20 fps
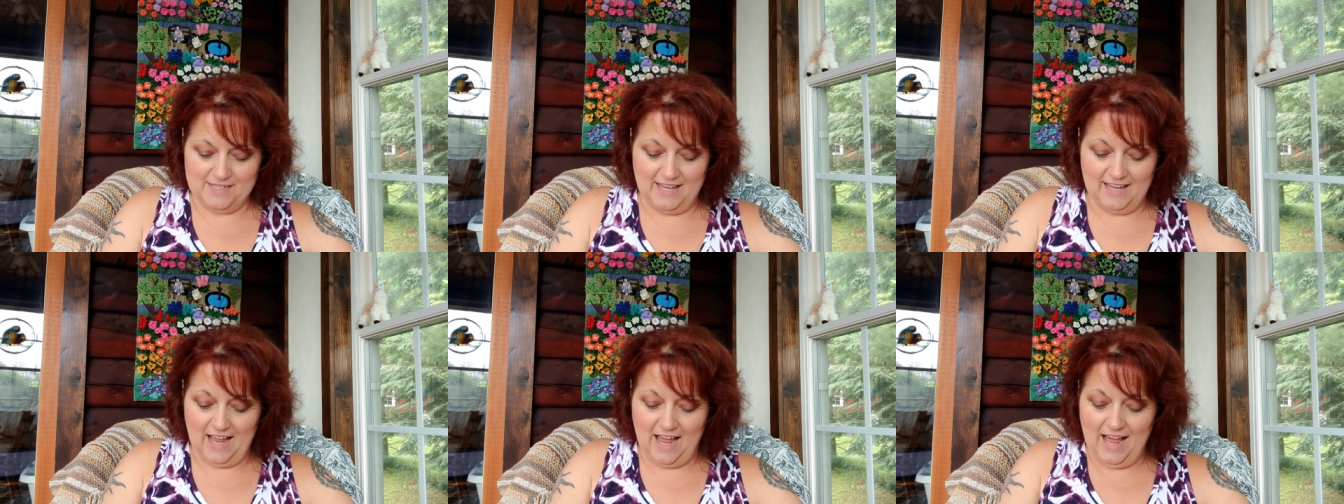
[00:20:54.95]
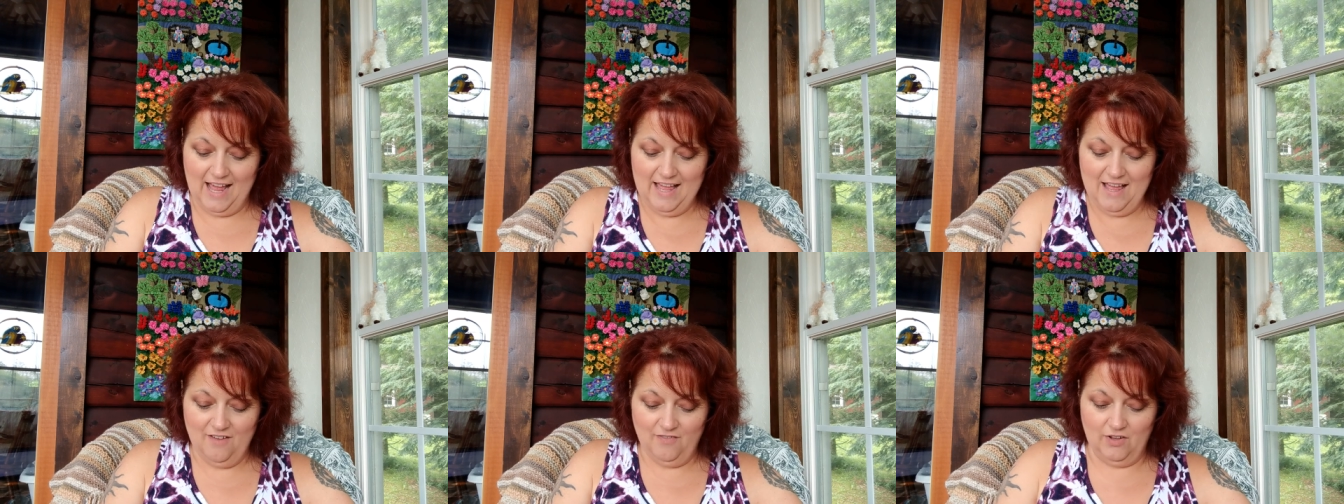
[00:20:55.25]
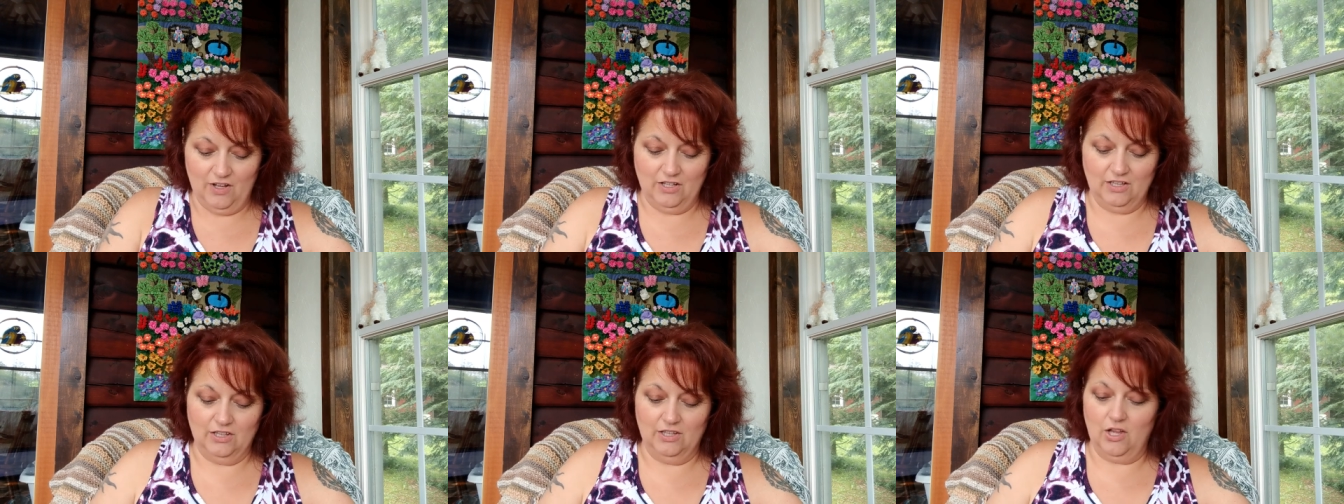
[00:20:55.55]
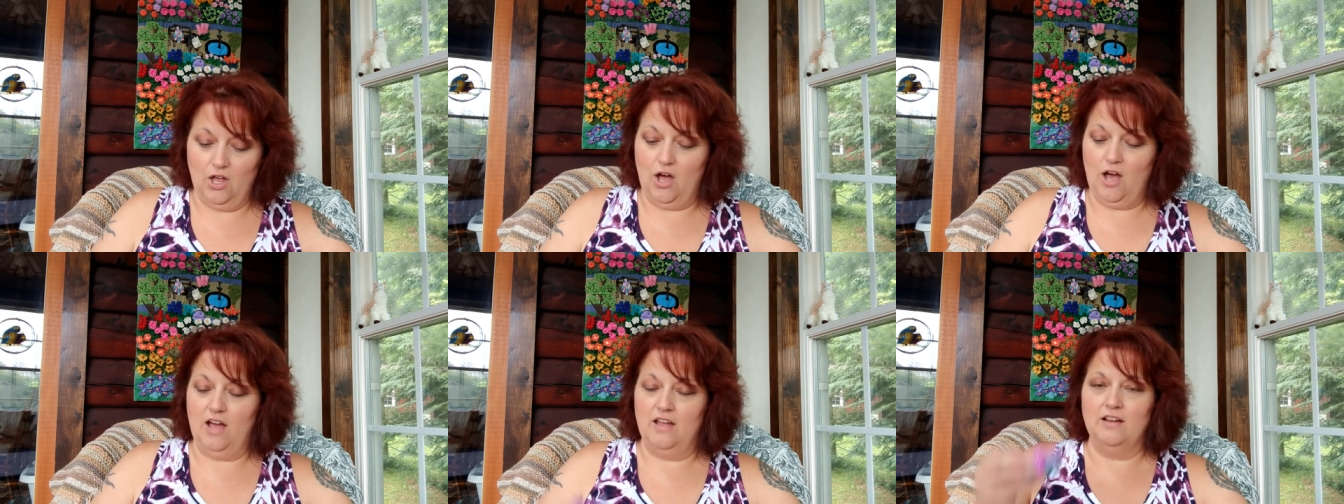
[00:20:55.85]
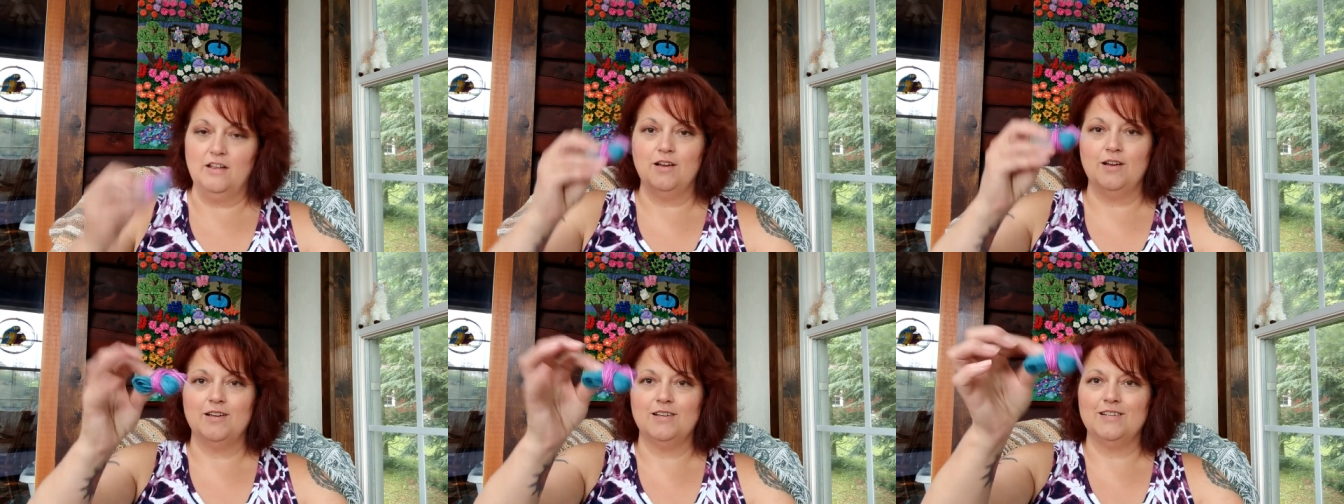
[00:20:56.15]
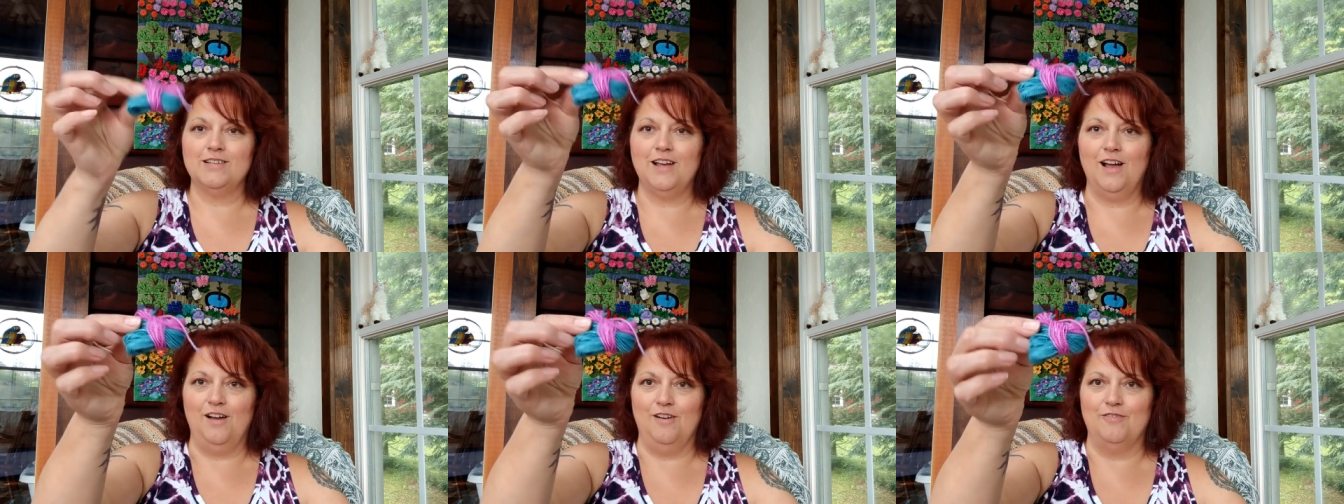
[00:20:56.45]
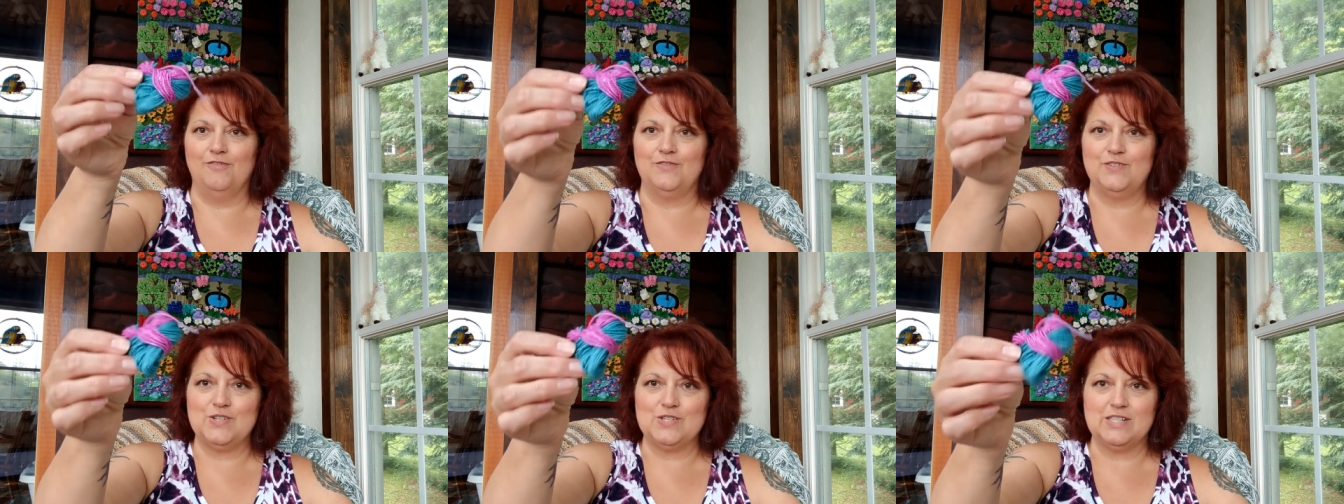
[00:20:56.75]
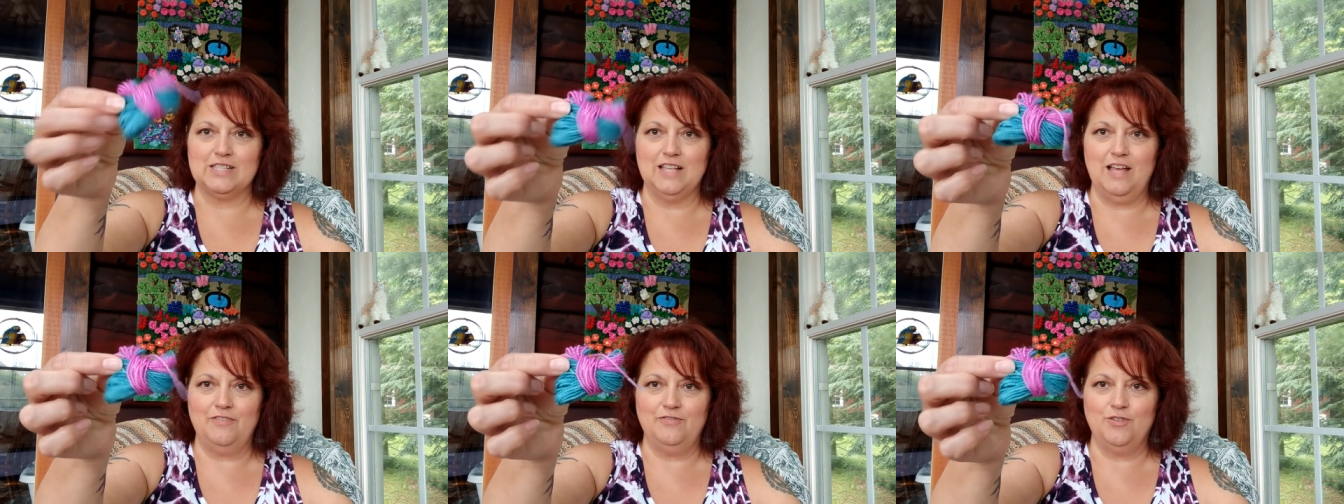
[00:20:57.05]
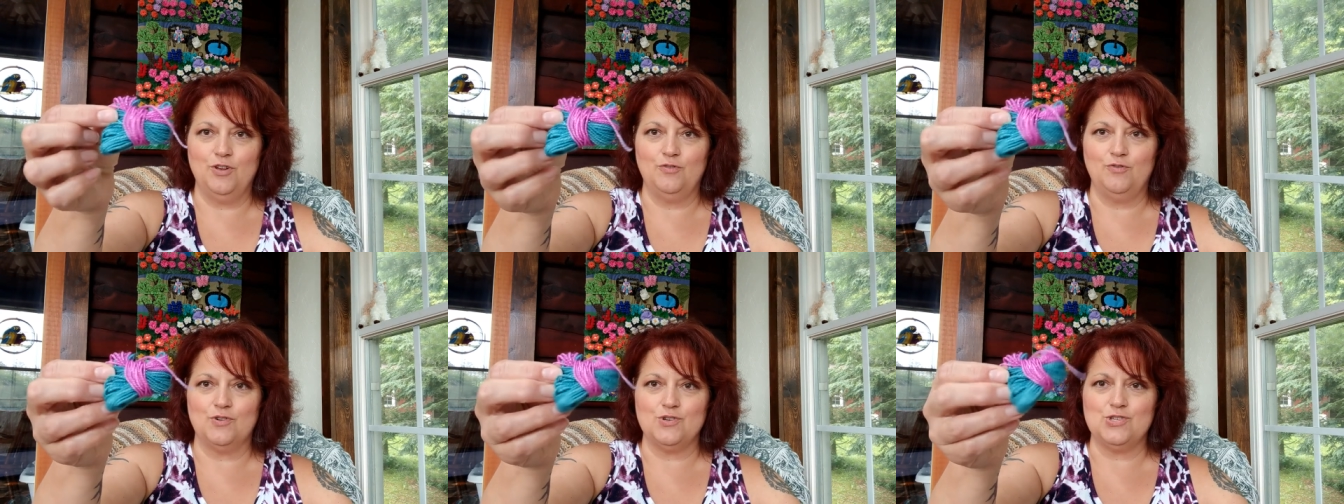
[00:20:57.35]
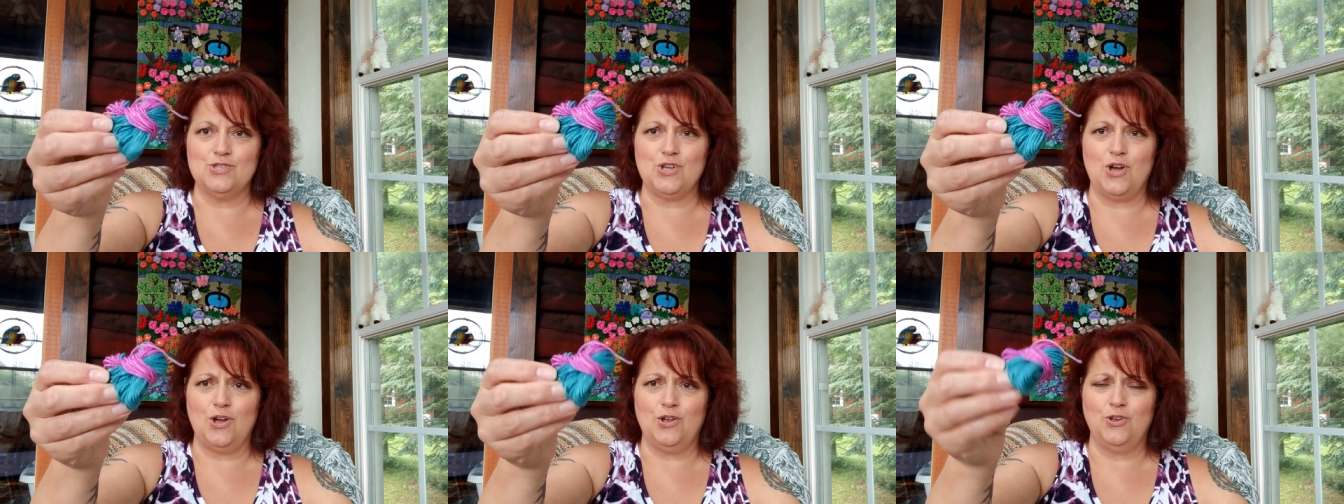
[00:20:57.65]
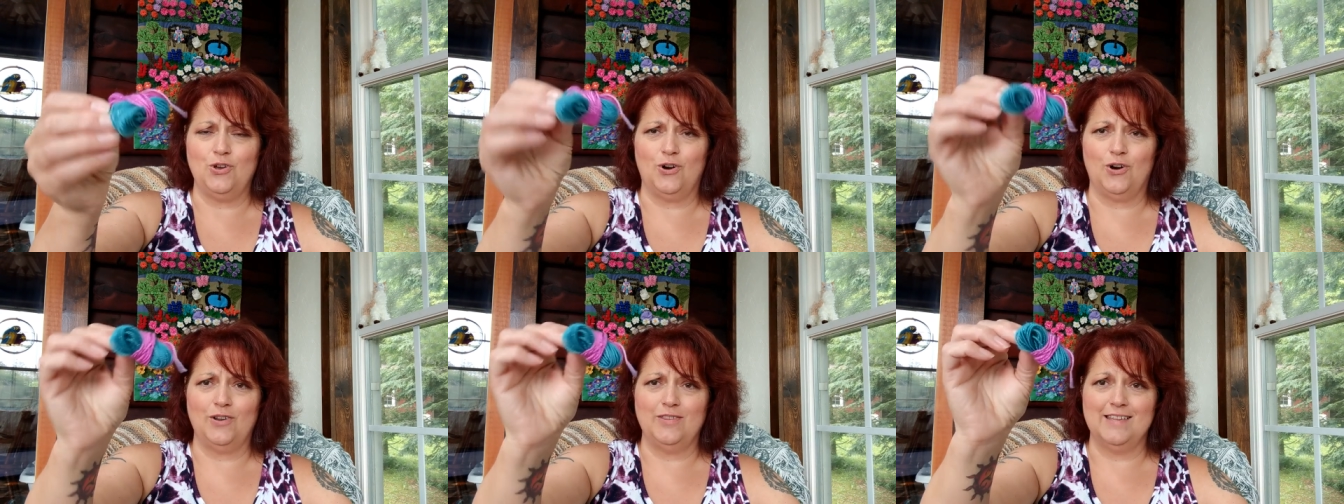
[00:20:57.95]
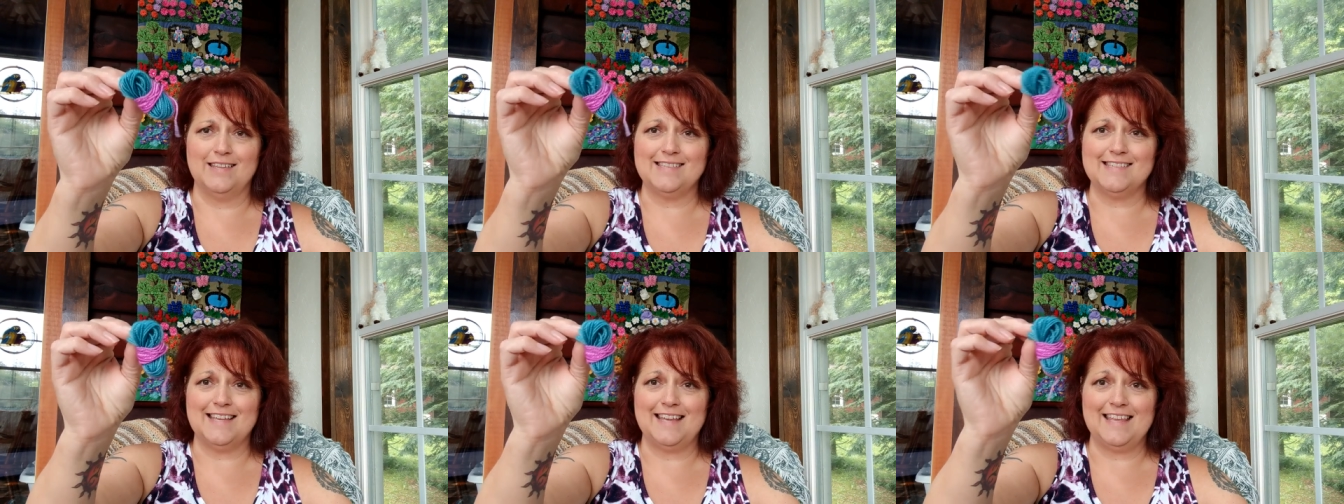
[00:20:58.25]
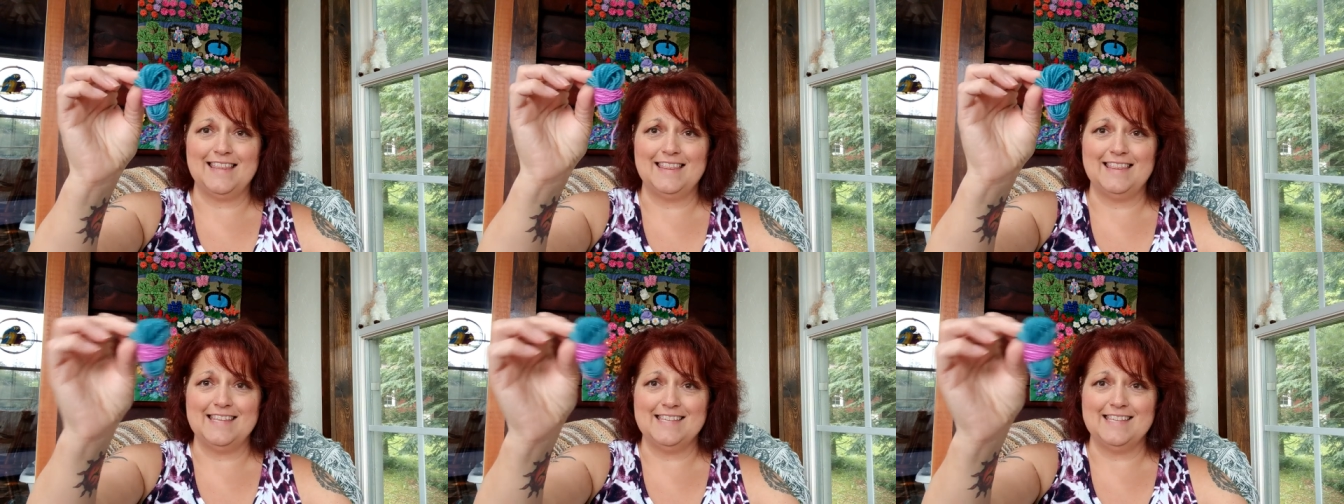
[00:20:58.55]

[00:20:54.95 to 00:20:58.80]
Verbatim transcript: Like, I have a lot of just leftover sock yarn that's like